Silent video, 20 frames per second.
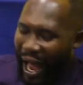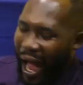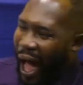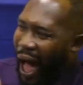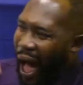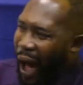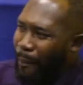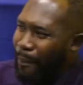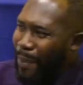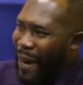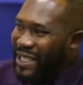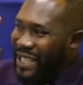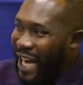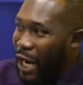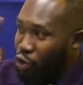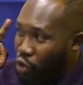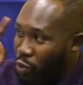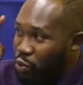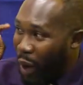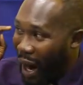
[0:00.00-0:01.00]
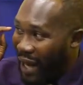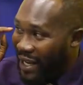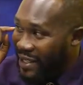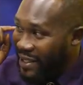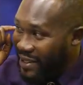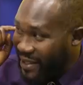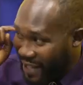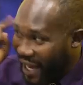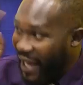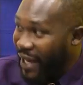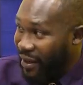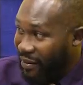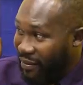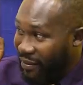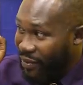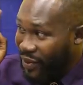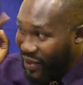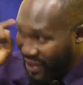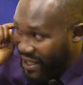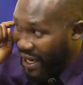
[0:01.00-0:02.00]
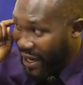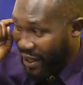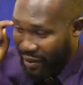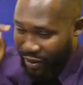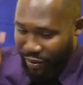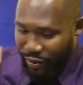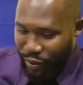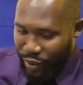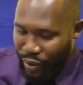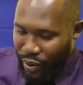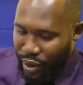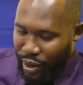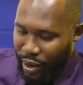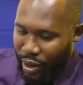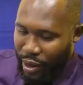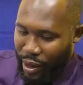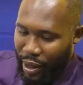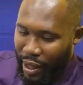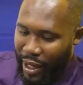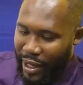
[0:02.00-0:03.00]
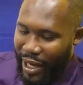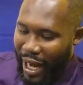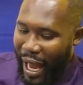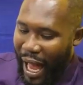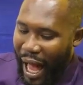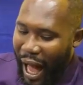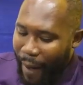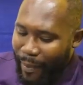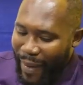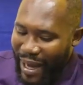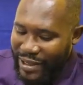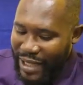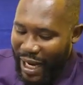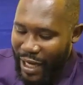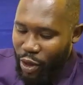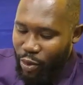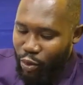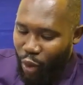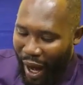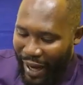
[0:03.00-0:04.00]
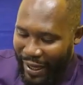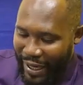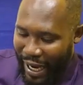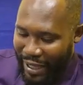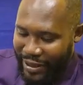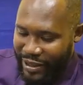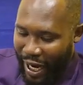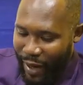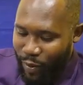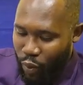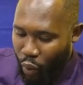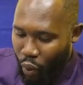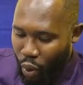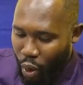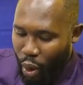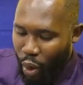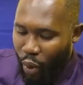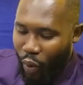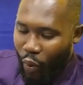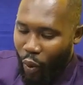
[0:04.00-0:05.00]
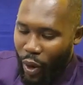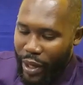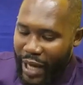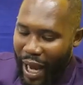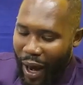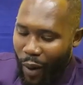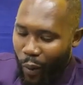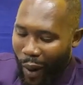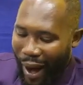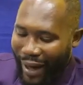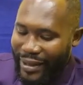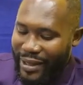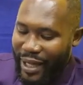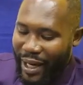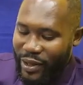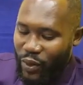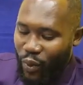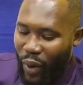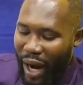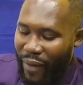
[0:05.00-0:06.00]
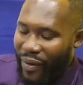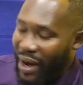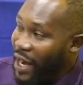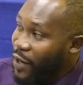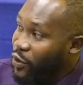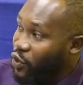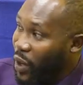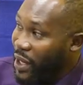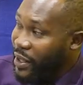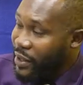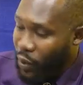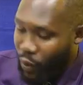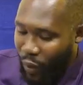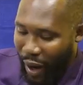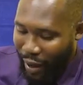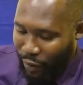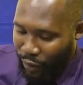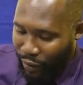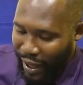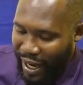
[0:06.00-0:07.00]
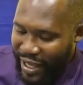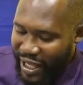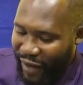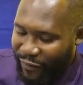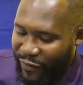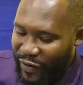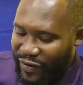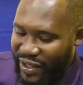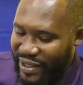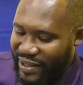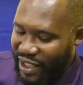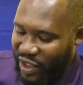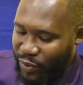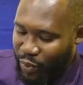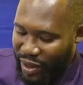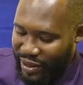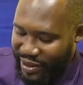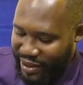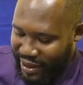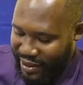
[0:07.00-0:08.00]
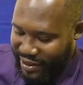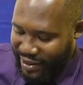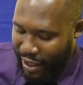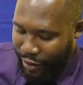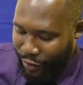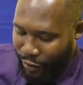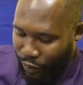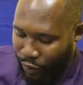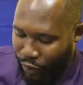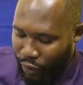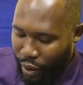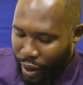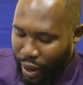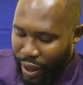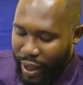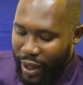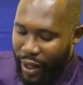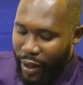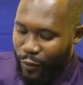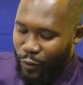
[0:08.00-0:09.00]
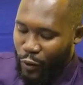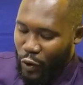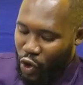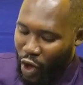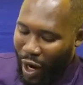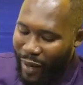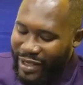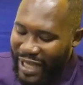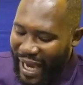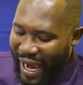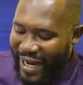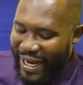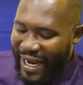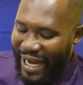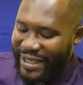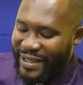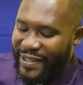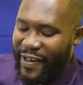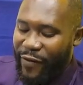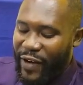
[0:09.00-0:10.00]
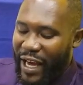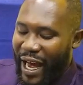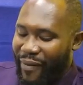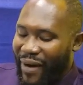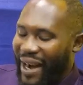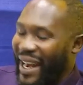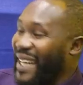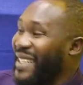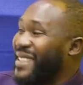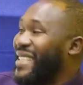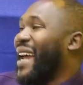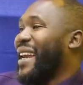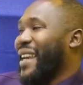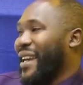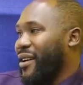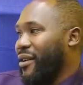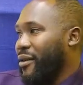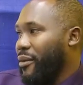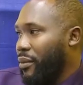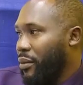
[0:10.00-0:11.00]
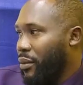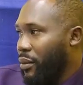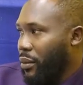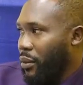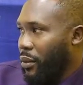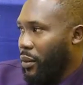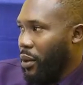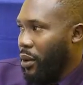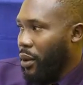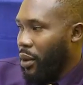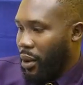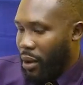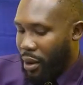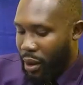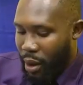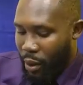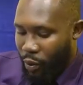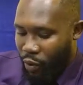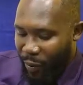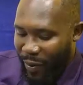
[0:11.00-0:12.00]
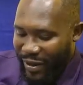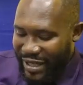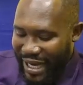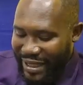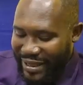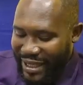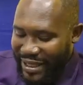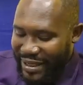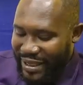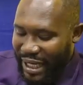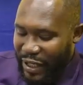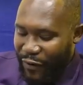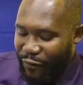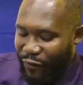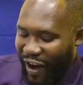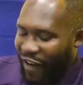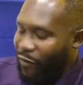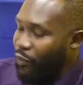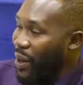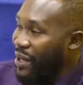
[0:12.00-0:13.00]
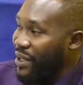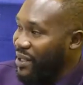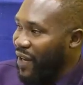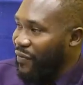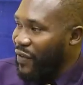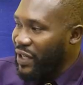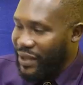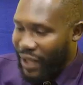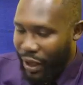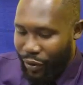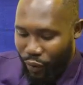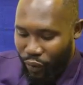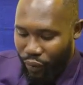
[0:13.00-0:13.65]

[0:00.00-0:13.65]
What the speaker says: Albert Addo Family. Now Albert Addo Family Shabu onya 1,121 enya 56.60 drops and gets 710 representing 35.70.